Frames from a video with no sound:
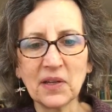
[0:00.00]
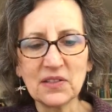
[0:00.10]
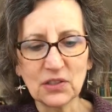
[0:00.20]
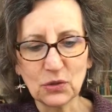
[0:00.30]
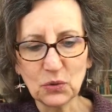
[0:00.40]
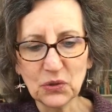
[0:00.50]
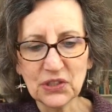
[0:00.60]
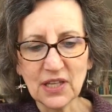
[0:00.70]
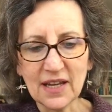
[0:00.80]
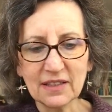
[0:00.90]
is a cool
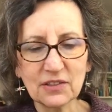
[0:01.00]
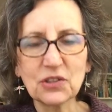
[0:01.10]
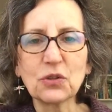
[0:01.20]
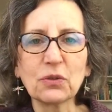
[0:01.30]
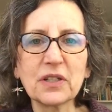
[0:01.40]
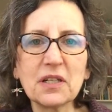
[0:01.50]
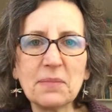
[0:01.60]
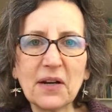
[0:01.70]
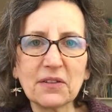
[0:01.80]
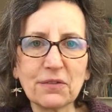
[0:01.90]
science story
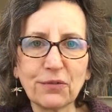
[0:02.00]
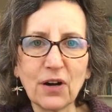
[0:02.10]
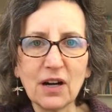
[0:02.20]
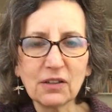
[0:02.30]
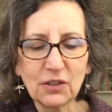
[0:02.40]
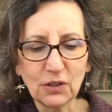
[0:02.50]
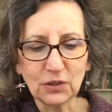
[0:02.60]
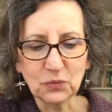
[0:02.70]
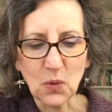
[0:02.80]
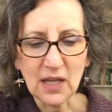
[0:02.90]
about a frog
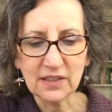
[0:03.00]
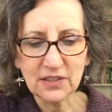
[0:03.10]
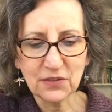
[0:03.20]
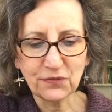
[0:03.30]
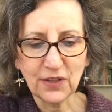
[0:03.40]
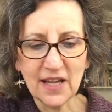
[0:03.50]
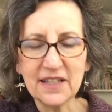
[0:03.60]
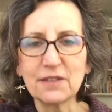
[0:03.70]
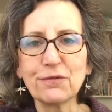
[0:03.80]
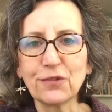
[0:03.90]
called Wallace's
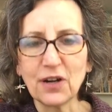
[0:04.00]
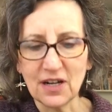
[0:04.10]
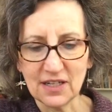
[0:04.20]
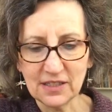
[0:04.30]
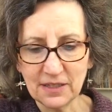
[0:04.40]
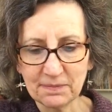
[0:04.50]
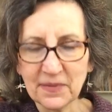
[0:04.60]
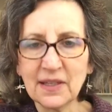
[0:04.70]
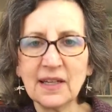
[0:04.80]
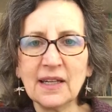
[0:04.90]
flying frog
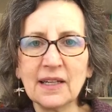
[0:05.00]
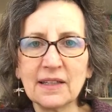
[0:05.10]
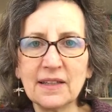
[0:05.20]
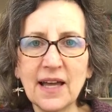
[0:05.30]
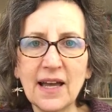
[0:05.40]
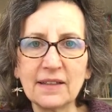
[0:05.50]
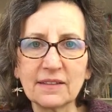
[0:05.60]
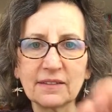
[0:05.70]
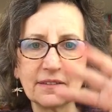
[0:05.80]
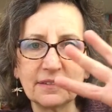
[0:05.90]
that
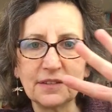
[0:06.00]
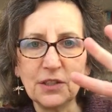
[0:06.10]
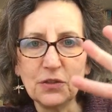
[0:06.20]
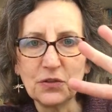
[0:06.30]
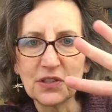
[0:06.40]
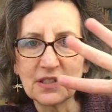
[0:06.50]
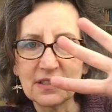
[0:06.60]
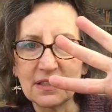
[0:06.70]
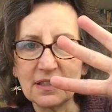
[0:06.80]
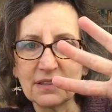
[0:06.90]

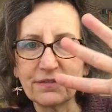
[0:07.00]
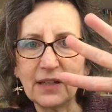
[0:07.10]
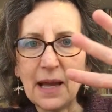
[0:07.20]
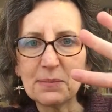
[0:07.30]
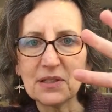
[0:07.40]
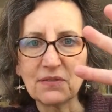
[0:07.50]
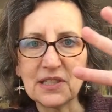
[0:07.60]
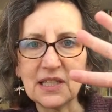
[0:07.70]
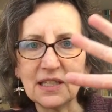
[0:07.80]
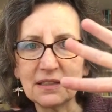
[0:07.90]
uses the flaps of
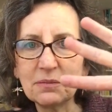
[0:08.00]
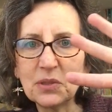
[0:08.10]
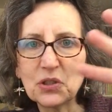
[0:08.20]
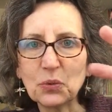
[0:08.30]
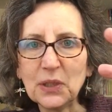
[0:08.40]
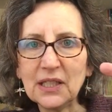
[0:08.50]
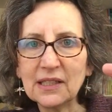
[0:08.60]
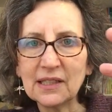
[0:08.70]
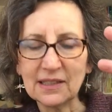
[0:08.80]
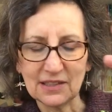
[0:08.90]
skin
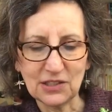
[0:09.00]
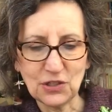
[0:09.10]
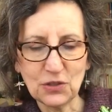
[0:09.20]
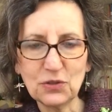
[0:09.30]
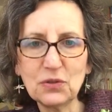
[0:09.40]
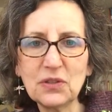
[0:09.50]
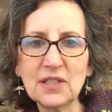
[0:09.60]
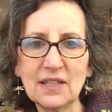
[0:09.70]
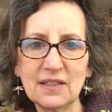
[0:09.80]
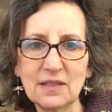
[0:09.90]
between its toes
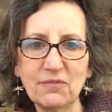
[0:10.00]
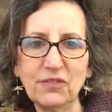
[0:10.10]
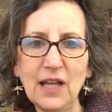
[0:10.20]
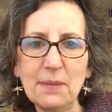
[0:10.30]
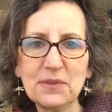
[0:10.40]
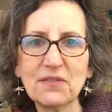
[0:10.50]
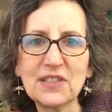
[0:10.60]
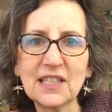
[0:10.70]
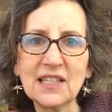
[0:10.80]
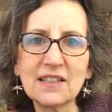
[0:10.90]
and some flaps of
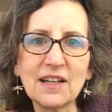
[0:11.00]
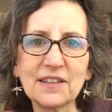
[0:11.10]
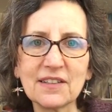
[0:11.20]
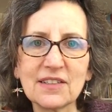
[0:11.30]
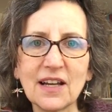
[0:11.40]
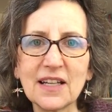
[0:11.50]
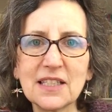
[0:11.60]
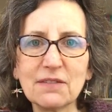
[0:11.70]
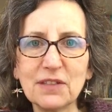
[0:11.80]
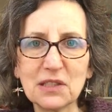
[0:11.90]
skin on the
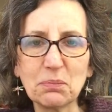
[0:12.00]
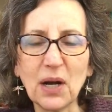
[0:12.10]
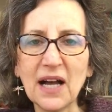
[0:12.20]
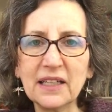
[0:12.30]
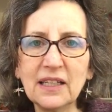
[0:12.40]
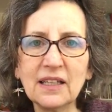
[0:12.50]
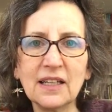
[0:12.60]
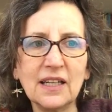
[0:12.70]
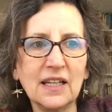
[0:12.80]
sides of its body